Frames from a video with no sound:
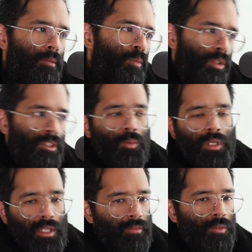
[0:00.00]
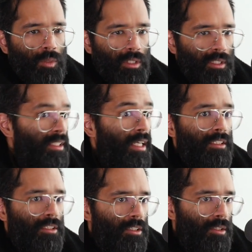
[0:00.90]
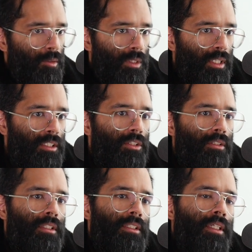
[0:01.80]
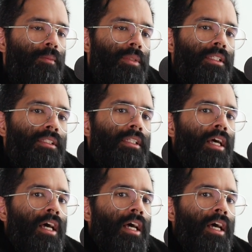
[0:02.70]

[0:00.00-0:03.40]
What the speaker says: which is what everyone intended to do when they started these companies.